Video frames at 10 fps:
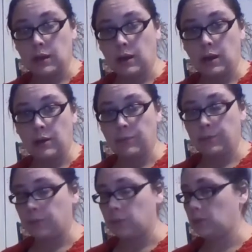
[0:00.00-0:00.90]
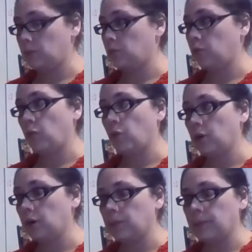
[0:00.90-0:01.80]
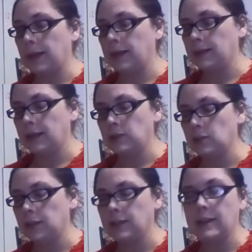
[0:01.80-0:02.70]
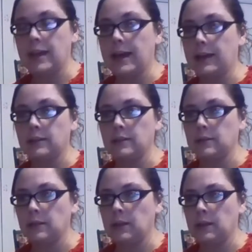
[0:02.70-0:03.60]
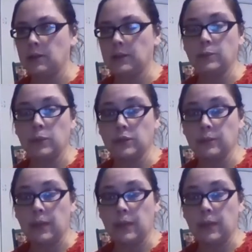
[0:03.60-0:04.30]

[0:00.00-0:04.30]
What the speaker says: uh, for my intention that this person be